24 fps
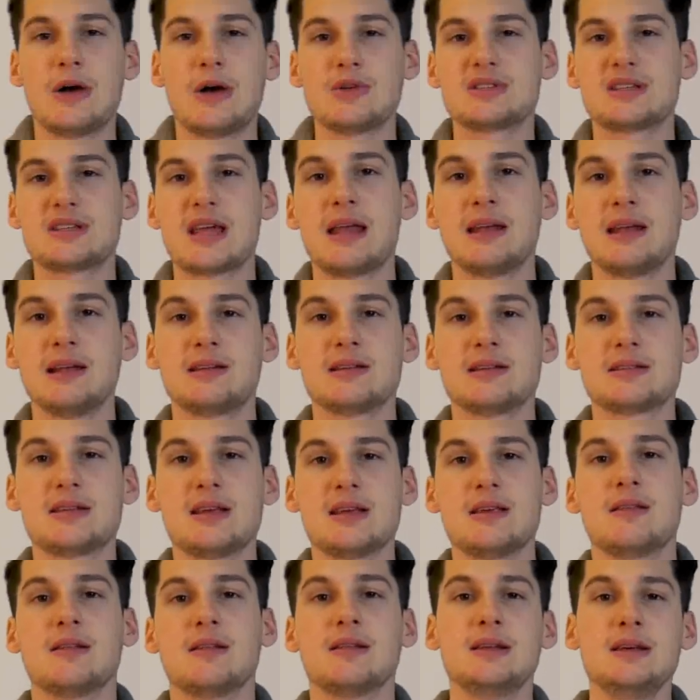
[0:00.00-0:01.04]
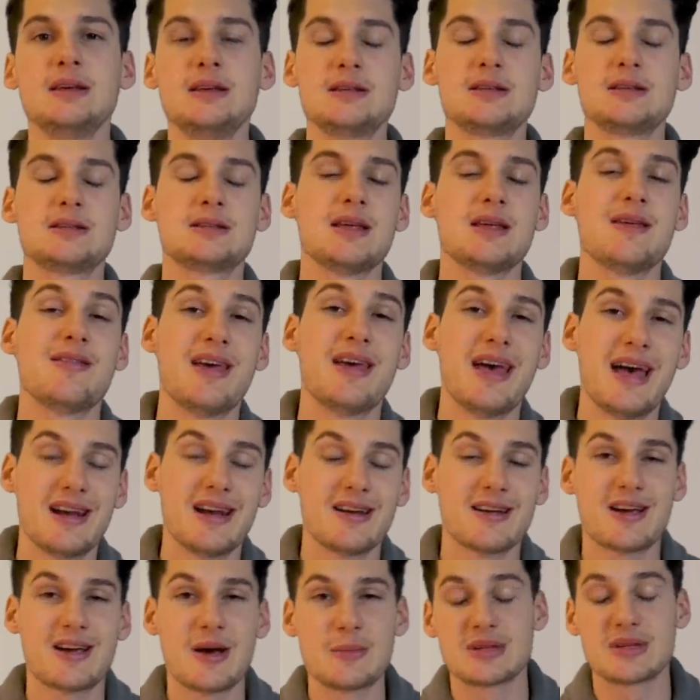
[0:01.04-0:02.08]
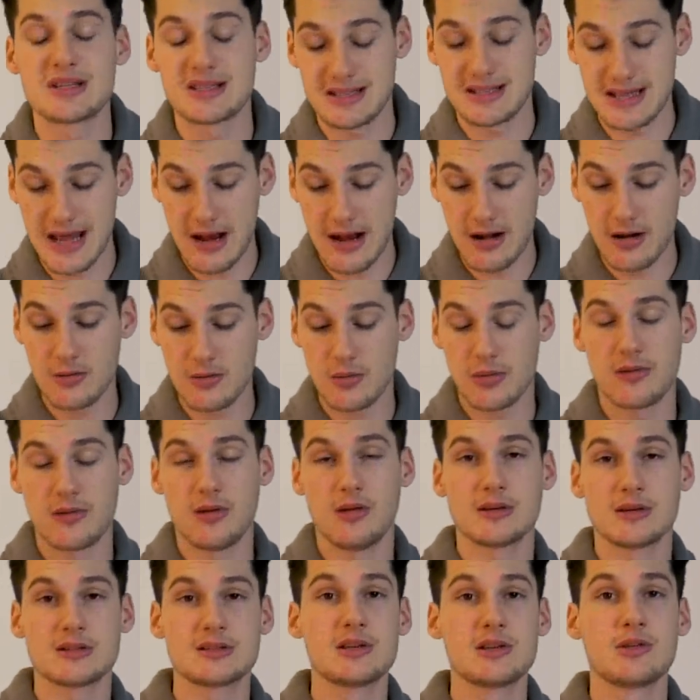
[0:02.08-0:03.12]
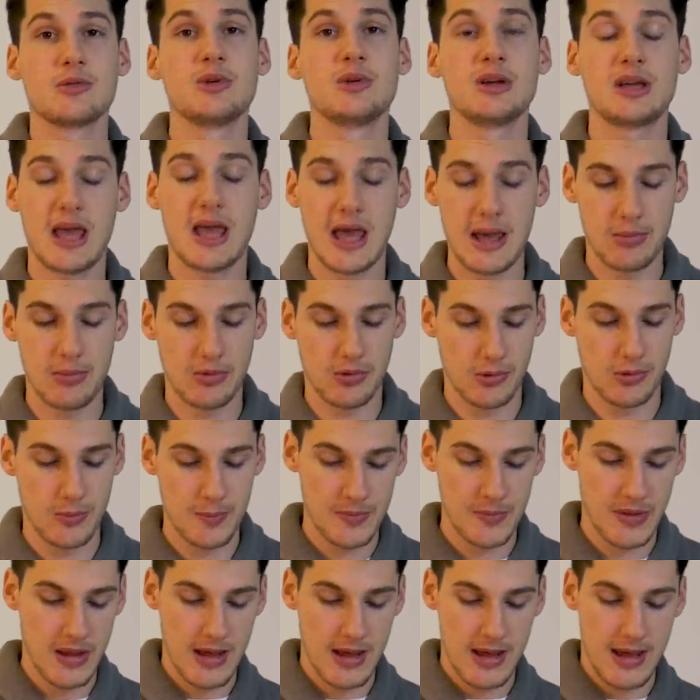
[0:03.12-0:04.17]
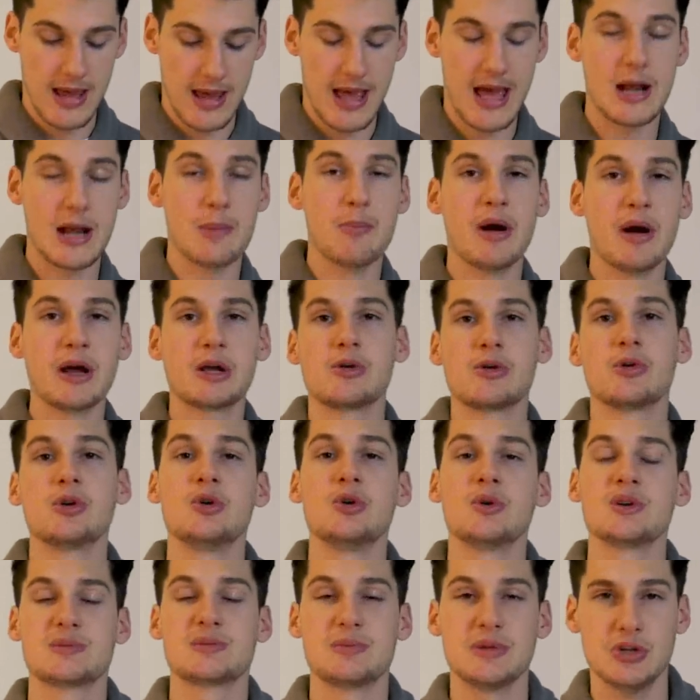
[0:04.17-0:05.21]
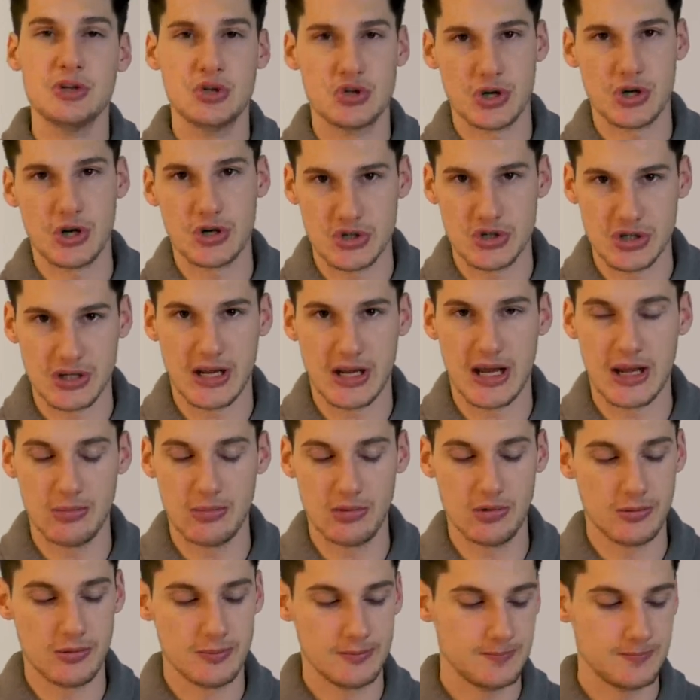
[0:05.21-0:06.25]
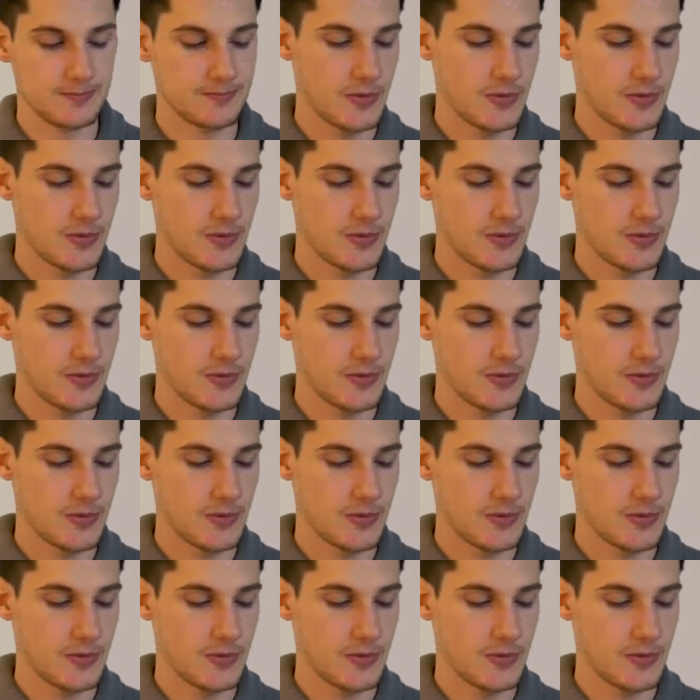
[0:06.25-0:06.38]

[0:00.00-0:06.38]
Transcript: Outstanding to say the least, the EDA comes standard with an auxiliary cable and a micro USB charging cable.